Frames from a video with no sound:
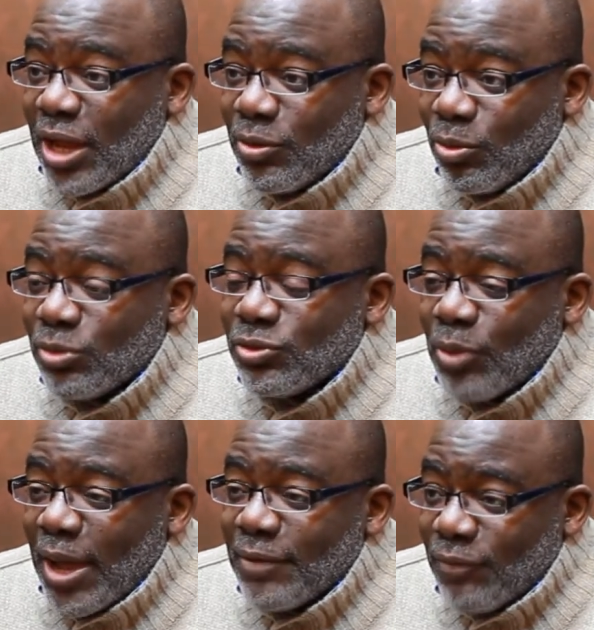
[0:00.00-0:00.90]
and
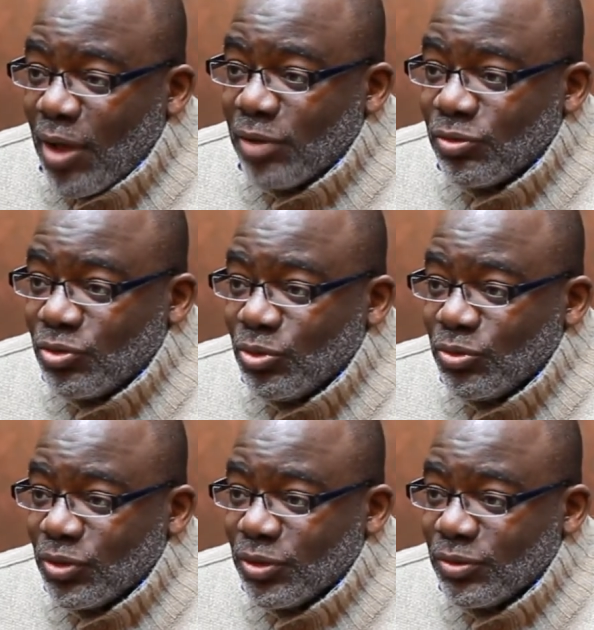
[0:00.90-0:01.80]
also advanced
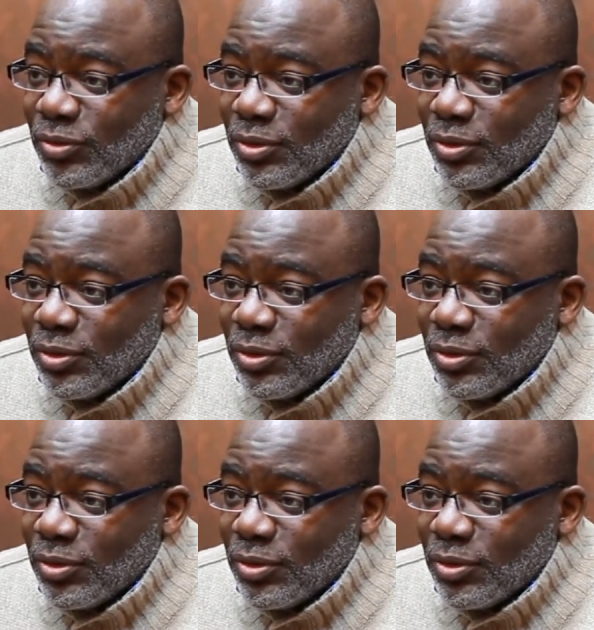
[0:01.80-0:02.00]
users.